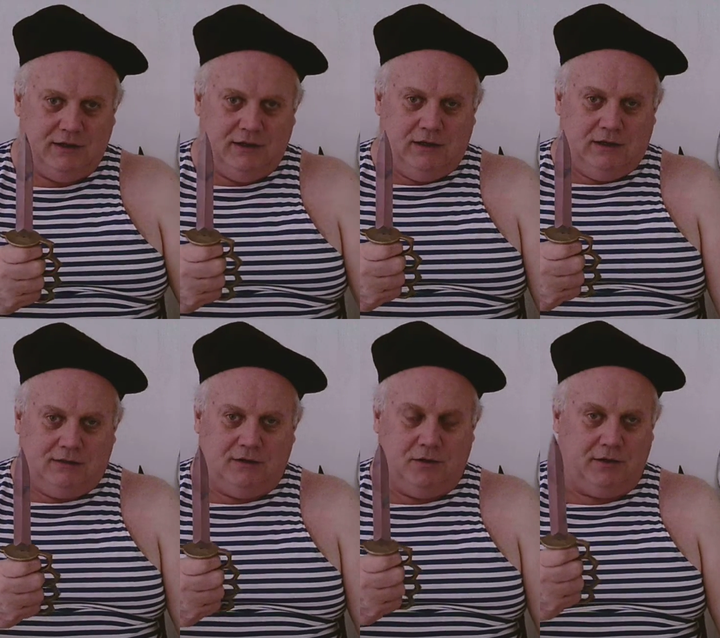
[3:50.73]
So
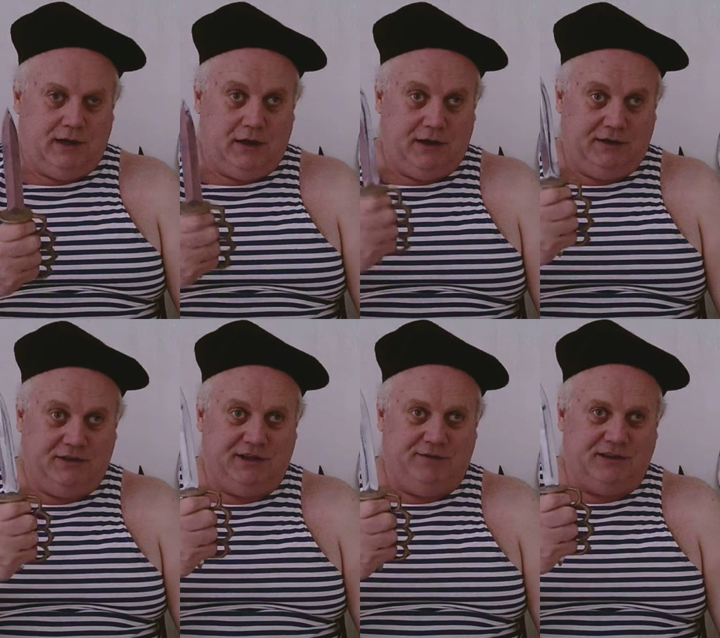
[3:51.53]
yeah, just even
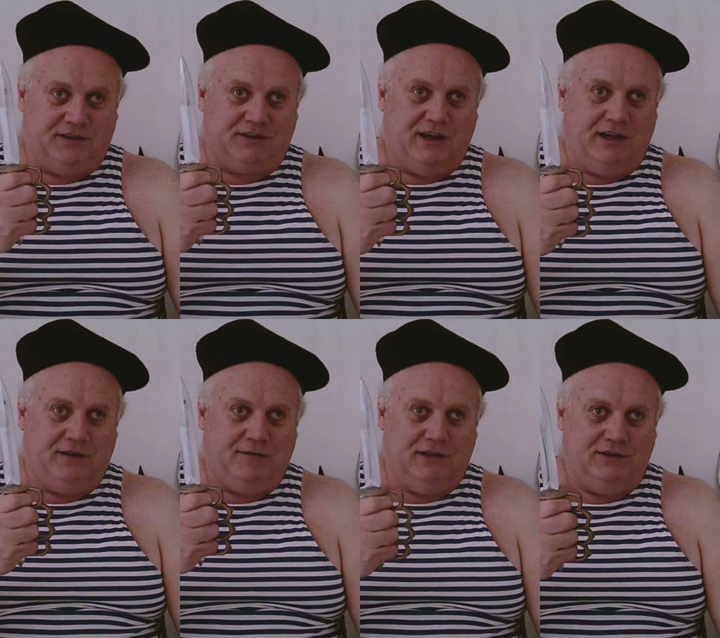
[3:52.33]
the sight of this,
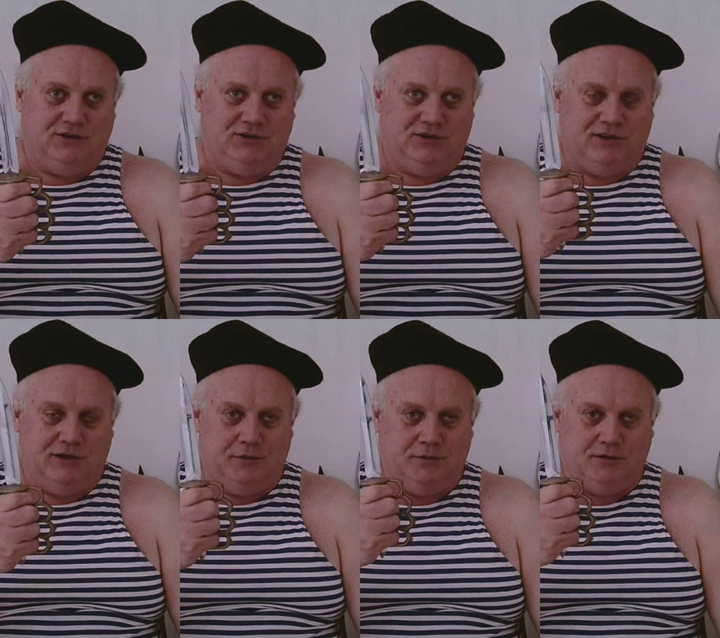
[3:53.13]

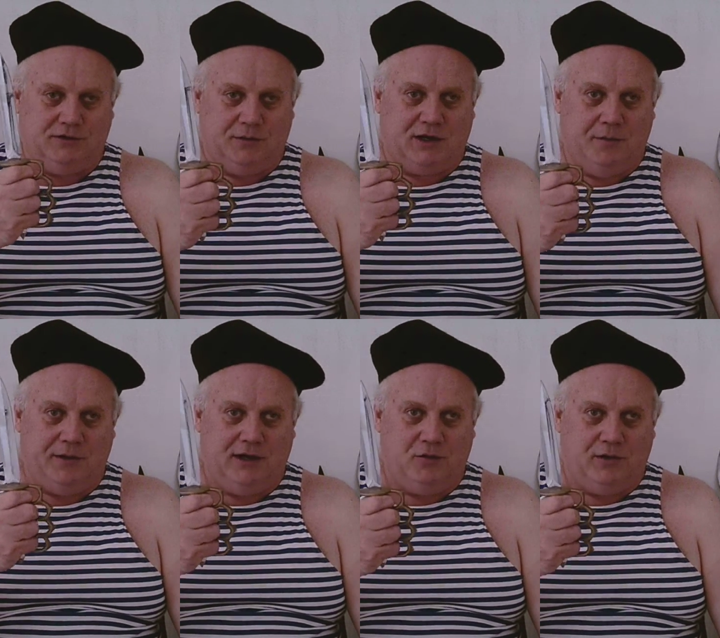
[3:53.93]
someone coming at you
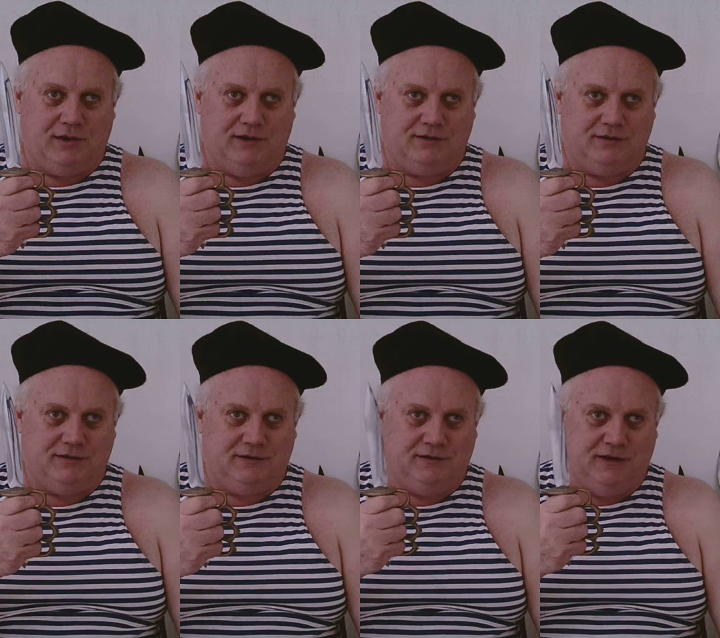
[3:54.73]
with this, is
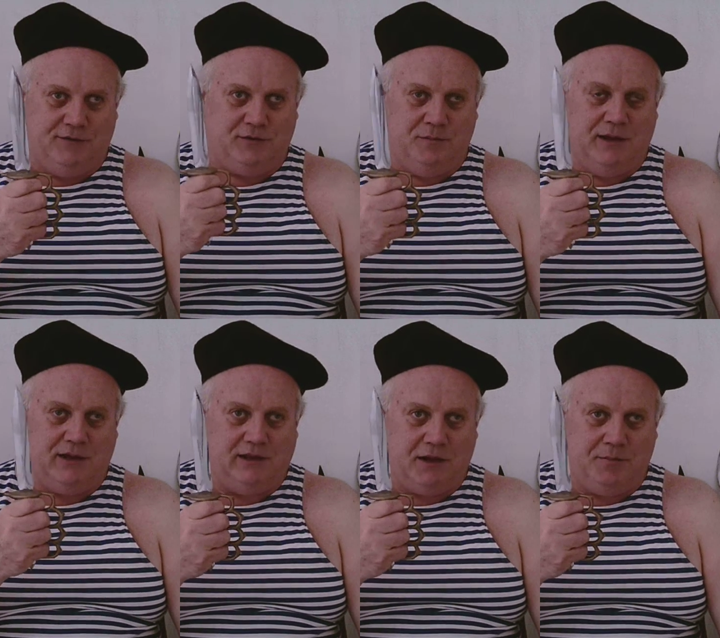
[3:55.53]
enough to make a lot of
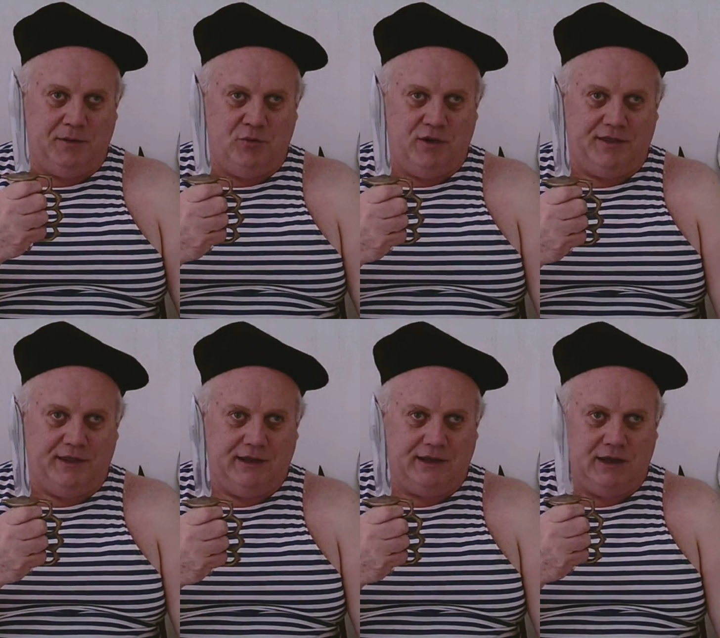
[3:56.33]
people want to think, I
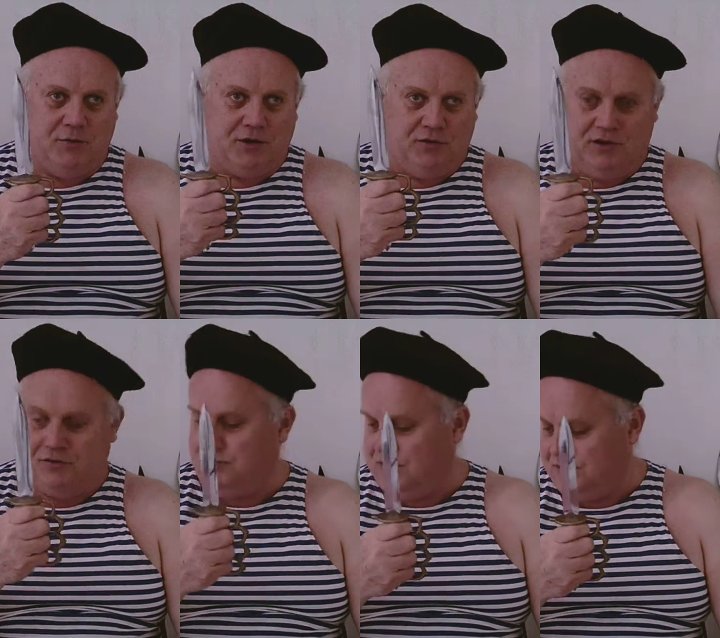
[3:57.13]
want to go the other direction.